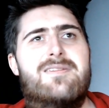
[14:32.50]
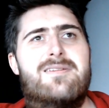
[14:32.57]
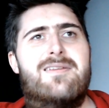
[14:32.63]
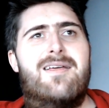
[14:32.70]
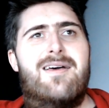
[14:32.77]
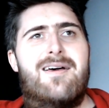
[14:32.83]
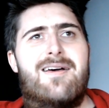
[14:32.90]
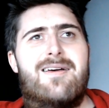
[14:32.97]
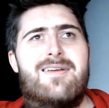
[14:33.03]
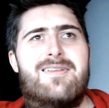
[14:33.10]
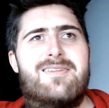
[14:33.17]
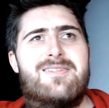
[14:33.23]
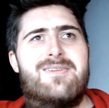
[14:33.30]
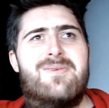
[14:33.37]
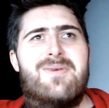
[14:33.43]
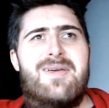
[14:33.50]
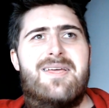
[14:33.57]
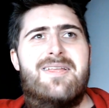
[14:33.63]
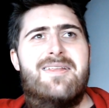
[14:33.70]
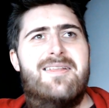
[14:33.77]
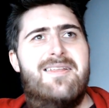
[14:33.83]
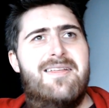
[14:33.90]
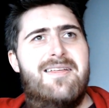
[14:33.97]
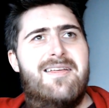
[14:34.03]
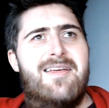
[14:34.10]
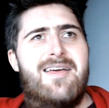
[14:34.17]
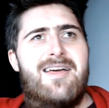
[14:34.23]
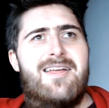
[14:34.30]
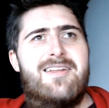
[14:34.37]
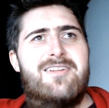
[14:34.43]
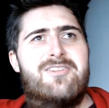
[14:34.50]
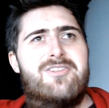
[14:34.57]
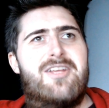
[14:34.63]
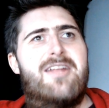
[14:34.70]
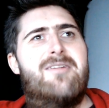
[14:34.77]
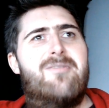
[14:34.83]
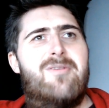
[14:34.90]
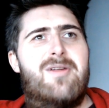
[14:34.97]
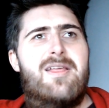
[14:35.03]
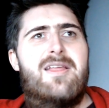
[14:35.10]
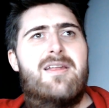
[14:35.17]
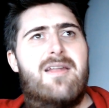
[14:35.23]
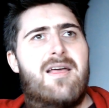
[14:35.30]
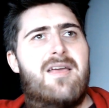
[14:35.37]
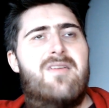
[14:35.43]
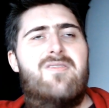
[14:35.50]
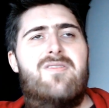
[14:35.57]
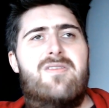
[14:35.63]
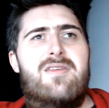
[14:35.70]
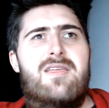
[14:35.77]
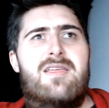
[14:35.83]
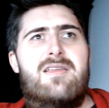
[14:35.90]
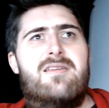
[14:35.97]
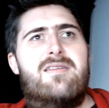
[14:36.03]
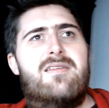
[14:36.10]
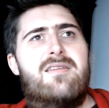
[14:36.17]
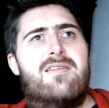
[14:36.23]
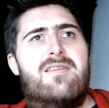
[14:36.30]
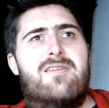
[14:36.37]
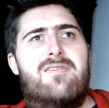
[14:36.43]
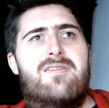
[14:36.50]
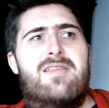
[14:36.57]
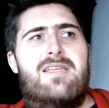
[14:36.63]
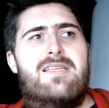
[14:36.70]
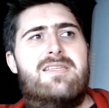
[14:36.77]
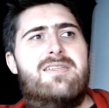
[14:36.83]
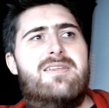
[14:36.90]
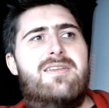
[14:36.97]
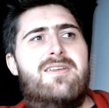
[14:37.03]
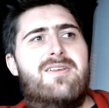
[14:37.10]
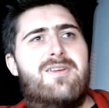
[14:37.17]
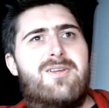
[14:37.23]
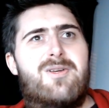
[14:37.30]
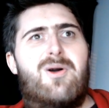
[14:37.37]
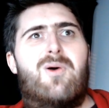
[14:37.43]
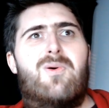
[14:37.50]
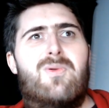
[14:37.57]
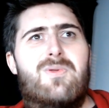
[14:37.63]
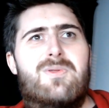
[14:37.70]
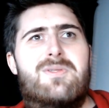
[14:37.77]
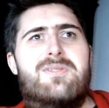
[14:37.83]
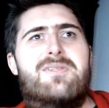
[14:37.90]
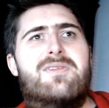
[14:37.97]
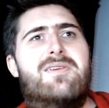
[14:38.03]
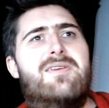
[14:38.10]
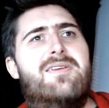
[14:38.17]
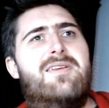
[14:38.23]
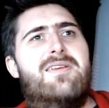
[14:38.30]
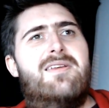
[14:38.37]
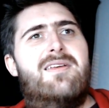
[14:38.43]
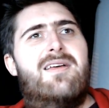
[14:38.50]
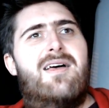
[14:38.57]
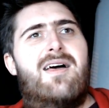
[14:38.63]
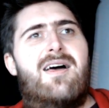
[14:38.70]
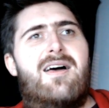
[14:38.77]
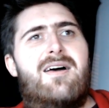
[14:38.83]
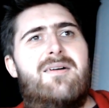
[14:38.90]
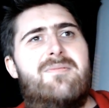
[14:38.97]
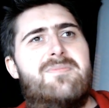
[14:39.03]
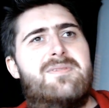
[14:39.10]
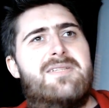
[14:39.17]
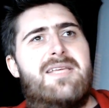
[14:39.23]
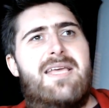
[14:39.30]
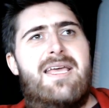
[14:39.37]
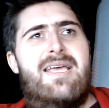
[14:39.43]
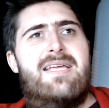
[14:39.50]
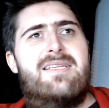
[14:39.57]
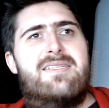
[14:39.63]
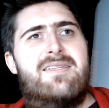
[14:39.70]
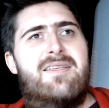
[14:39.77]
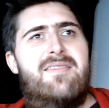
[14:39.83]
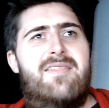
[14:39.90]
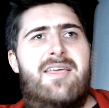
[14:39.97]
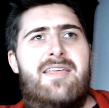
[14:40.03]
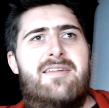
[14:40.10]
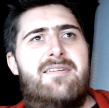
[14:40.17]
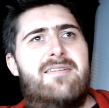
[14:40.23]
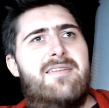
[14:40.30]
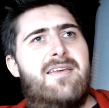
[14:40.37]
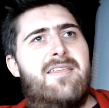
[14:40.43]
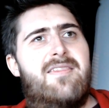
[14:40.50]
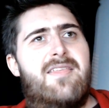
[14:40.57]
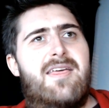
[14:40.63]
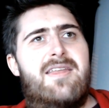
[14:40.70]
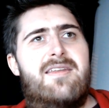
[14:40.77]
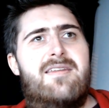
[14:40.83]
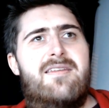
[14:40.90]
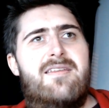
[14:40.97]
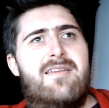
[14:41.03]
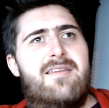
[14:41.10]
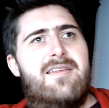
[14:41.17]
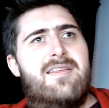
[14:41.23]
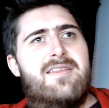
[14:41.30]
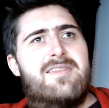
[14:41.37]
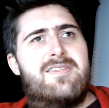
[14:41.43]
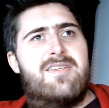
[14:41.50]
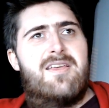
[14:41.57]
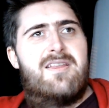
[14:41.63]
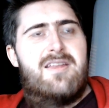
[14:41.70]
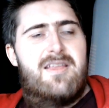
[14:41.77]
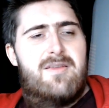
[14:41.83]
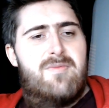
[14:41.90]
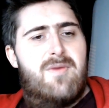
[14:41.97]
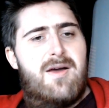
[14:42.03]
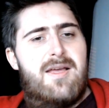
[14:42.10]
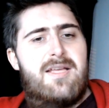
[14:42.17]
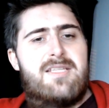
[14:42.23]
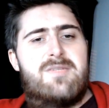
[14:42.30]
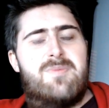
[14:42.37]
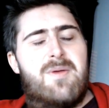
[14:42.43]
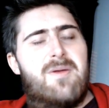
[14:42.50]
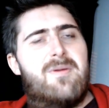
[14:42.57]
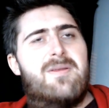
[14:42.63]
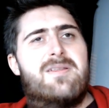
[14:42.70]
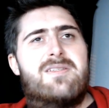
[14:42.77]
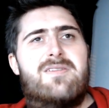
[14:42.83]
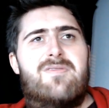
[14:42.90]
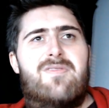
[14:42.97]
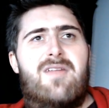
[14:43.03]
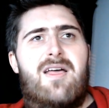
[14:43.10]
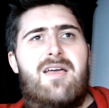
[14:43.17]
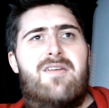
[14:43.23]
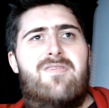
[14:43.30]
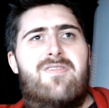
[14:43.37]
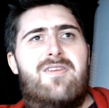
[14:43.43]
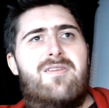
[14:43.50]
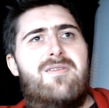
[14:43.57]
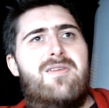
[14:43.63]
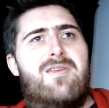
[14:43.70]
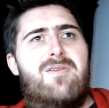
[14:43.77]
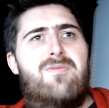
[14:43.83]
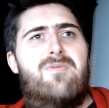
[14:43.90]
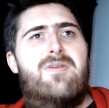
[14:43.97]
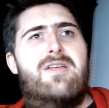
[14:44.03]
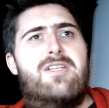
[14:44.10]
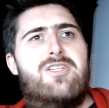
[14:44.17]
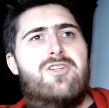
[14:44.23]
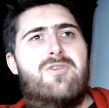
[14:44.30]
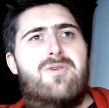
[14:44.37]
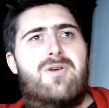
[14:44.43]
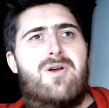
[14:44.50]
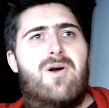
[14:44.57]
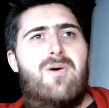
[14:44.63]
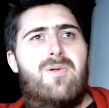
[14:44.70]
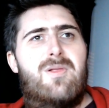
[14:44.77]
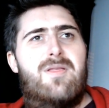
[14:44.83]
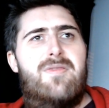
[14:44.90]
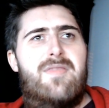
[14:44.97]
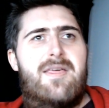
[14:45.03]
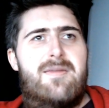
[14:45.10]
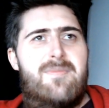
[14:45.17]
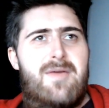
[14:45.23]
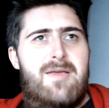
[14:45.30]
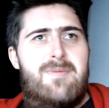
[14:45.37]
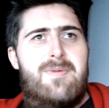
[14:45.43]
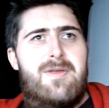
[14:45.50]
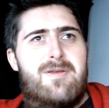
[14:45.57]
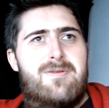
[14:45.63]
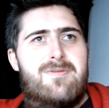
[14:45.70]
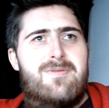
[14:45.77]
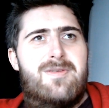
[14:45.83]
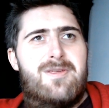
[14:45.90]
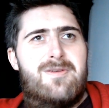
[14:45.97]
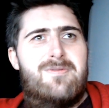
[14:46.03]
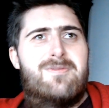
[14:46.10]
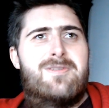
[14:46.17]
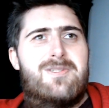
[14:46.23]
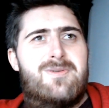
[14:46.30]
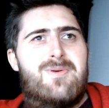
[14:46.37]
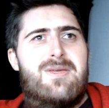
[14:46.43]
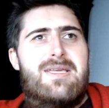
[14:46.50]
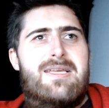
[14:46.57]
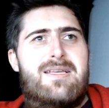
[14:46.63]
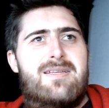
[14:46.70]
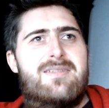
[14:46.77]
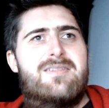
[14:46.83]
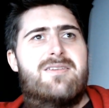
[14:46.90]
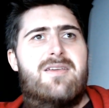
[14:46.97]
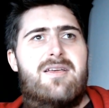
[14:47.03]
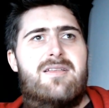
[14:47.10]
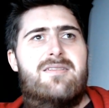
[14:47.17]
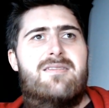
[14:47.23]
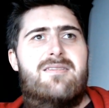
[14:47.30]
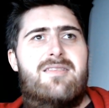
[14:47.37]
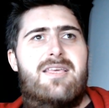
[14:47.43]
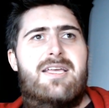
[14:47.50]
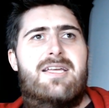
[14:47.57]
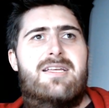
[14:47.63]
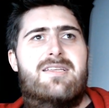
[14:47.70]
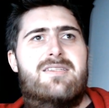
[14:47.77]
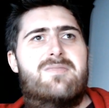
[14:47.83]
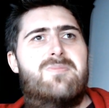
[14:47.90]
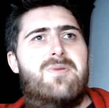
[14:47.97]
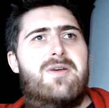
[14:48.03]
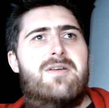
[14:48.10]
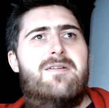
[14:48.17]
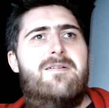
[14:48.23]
to it. And generally in life, you need goals to hit, and then certainly in my experience of life, you reach your goal, and then maybe you tweak certain things, but